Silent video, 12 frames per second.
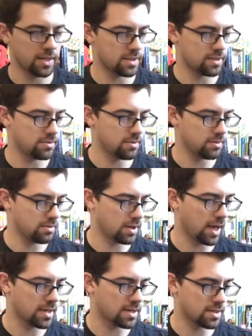as
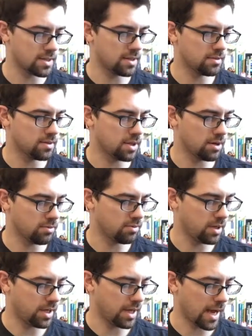that, you know,
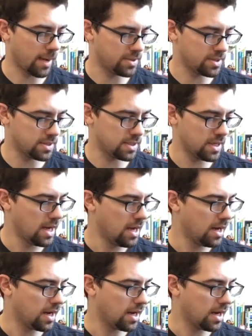it happens.